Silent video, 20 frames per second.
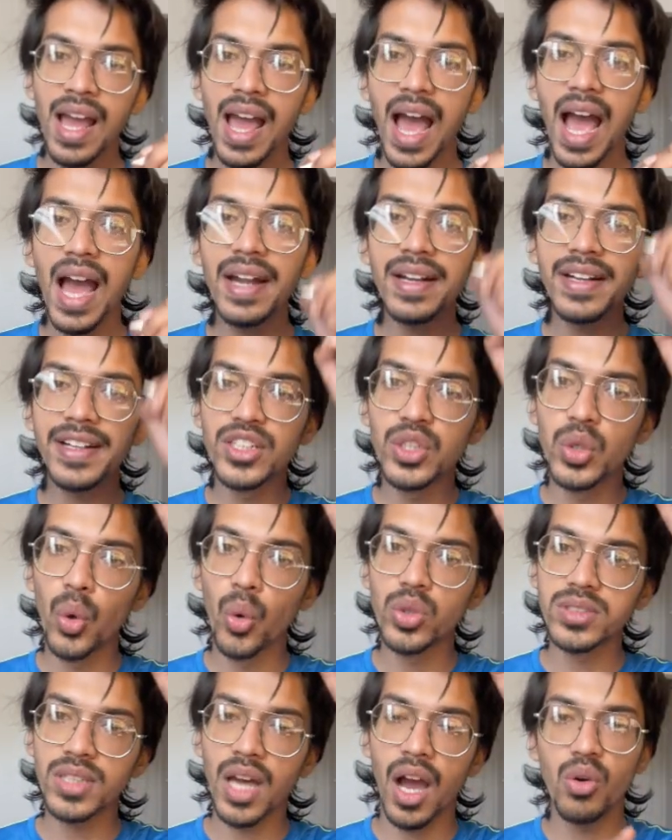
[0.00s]
and it
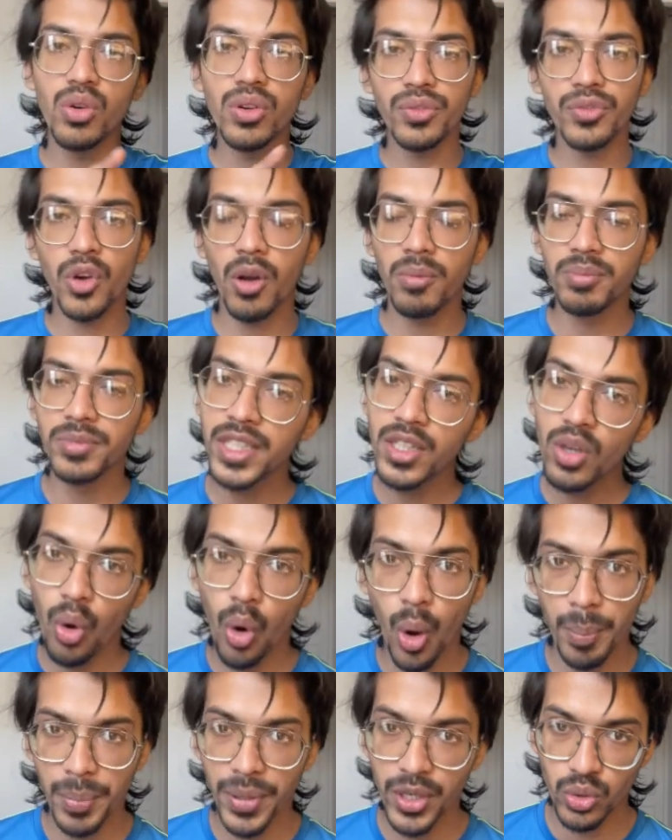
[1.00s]
goes out from the
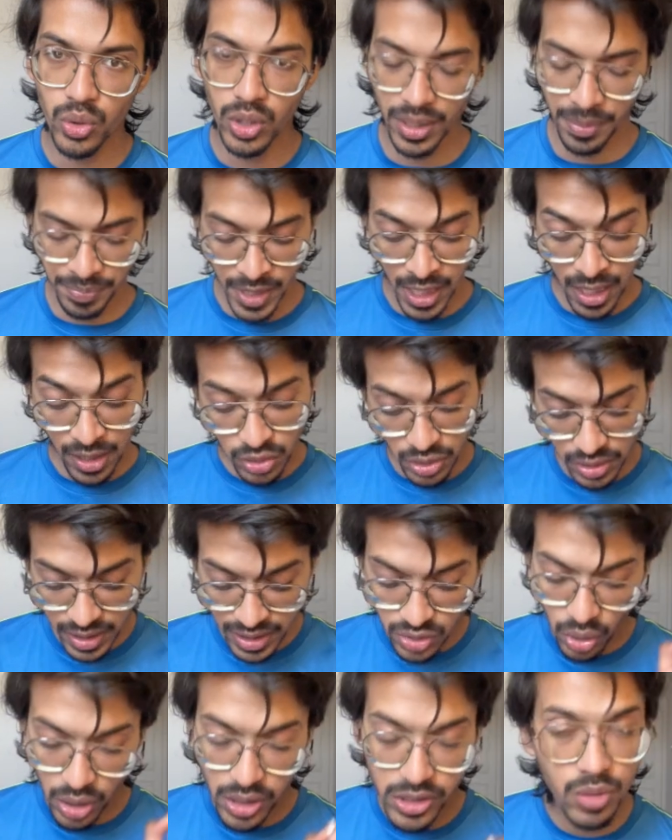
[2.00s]
operculum. So
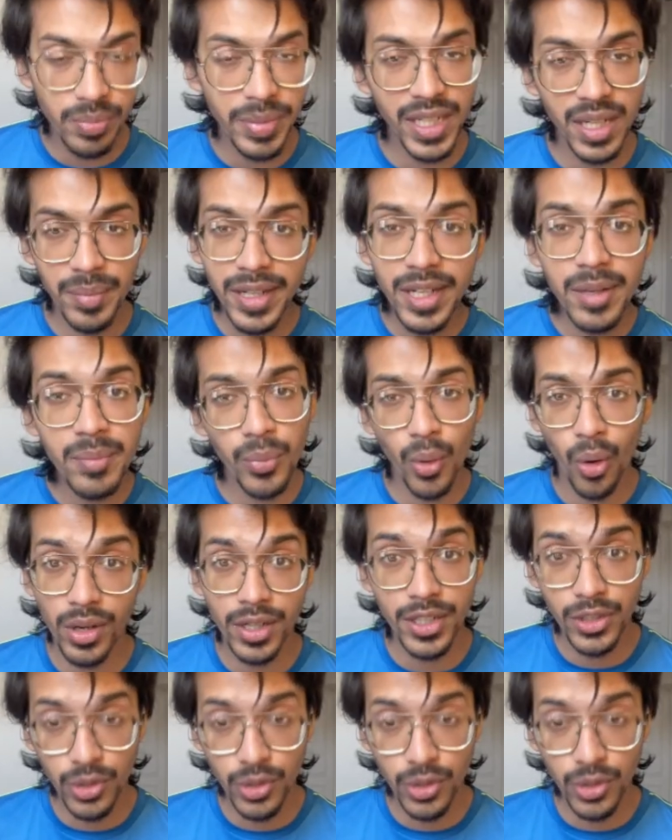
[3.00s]
this also become an important